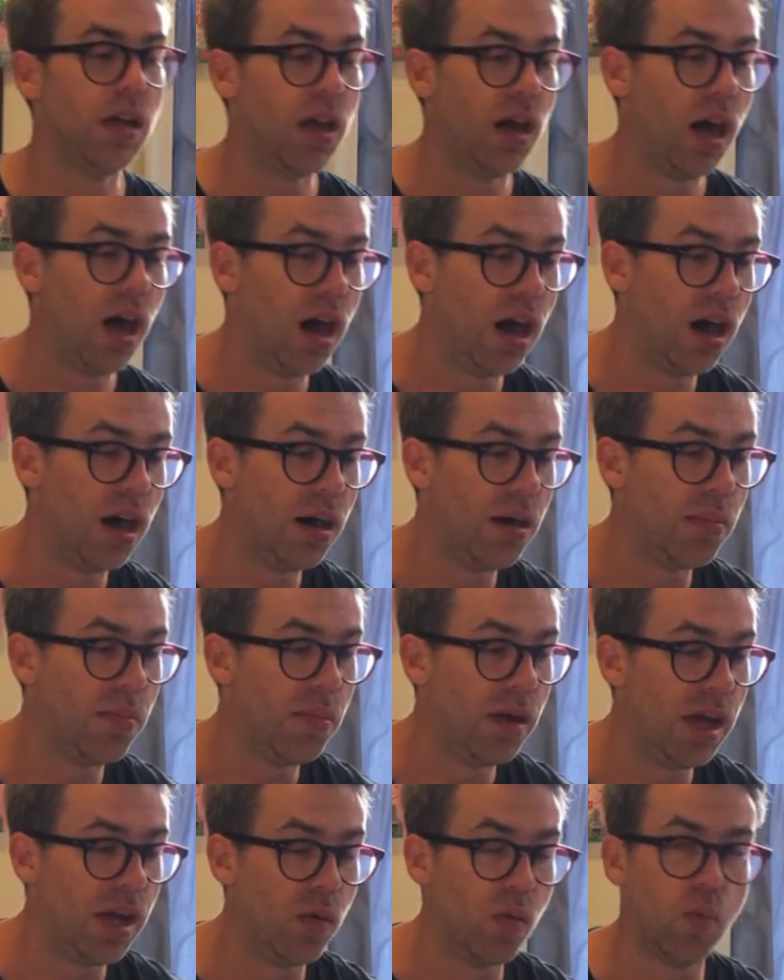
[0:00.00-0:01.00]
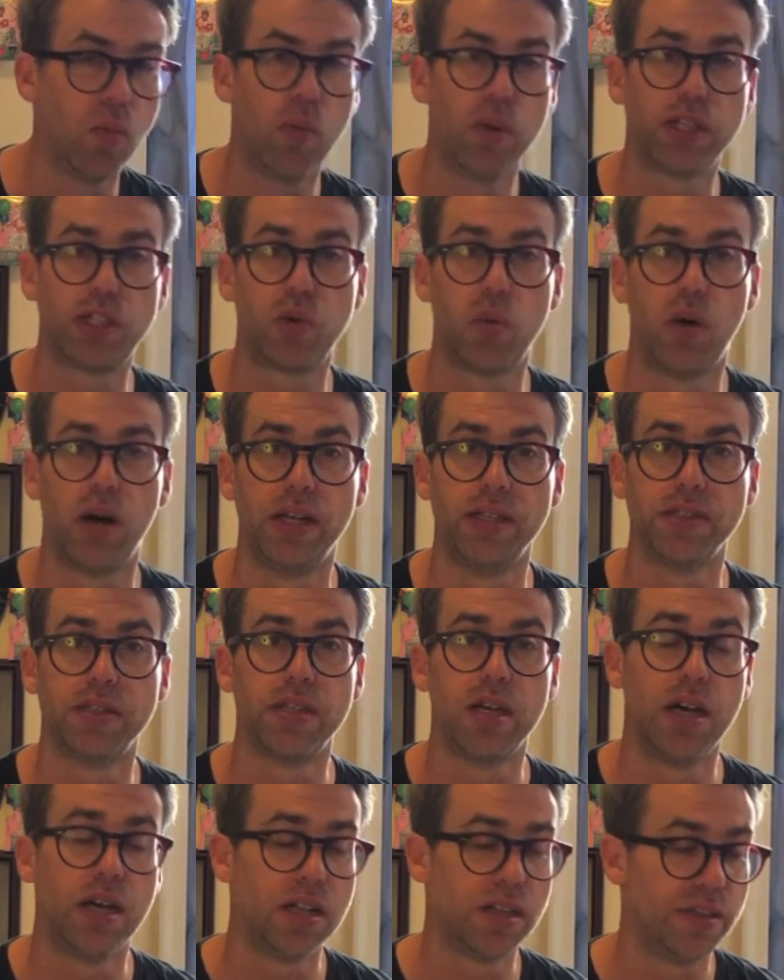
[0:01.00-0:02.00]
and which ones.
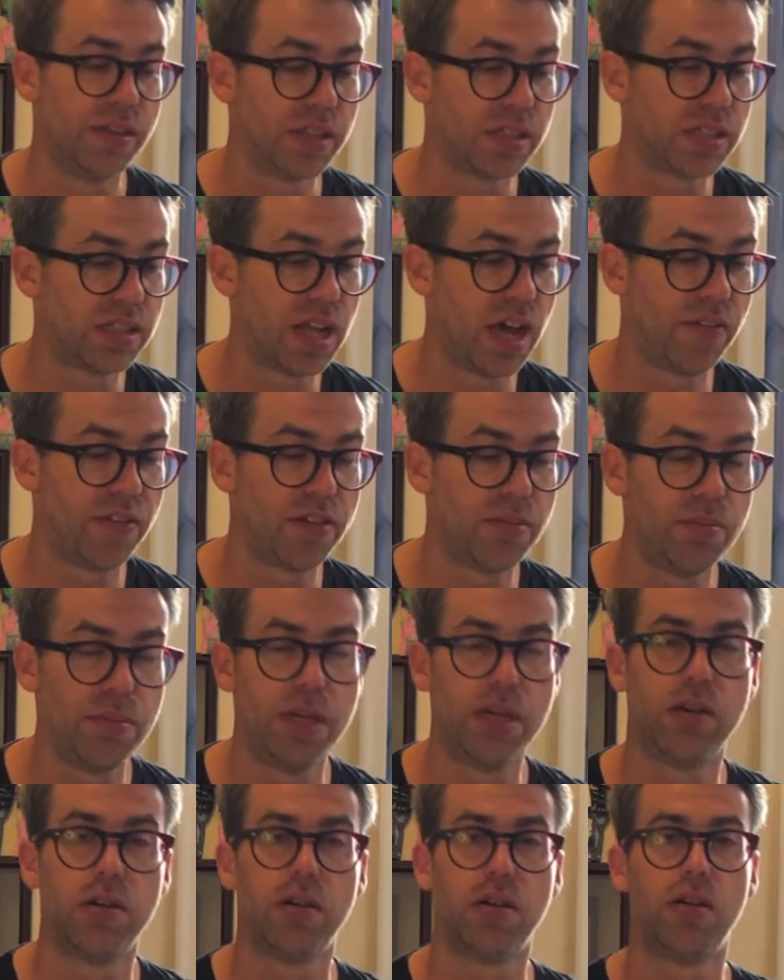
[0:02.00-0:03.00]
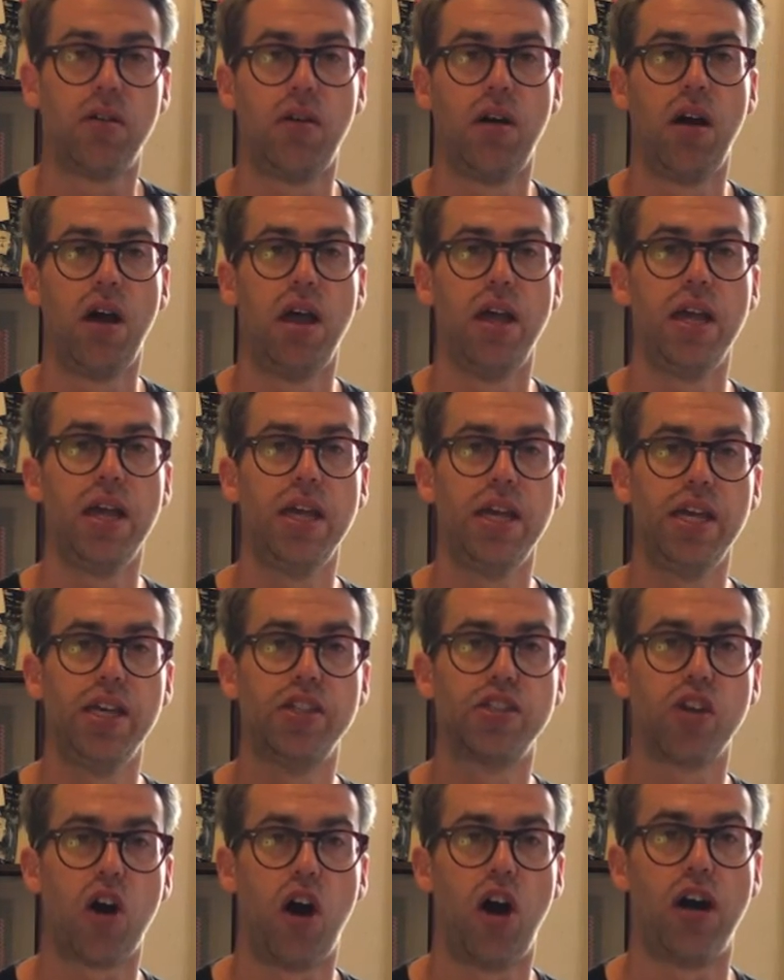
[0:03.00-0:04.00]
The 7 mil
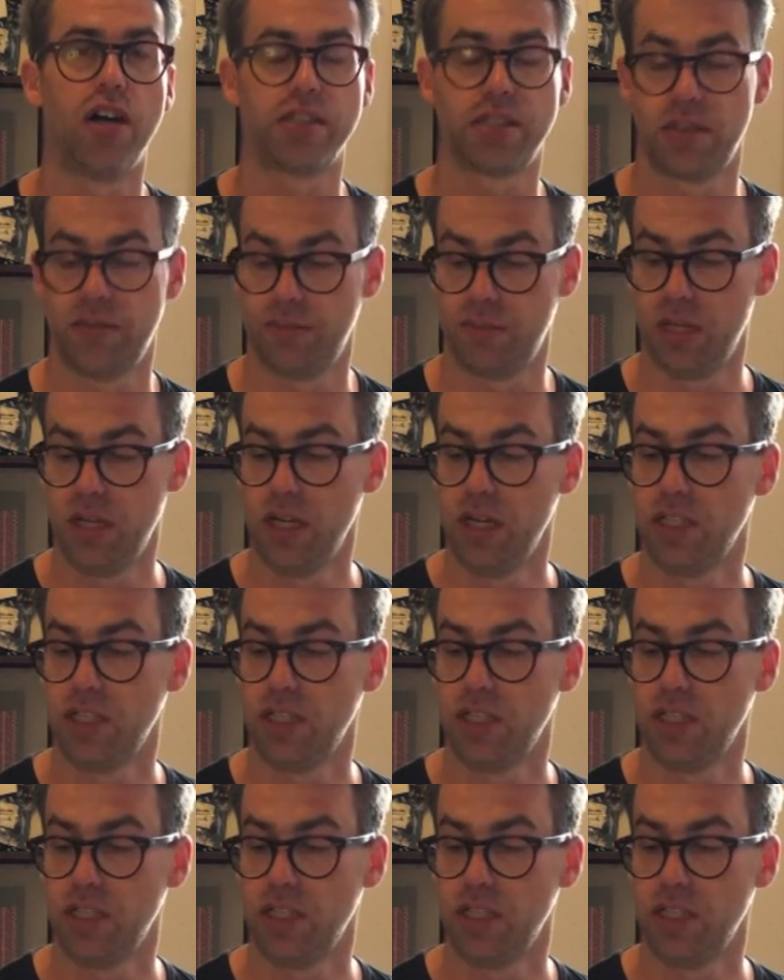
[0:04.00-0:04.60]
is awesome.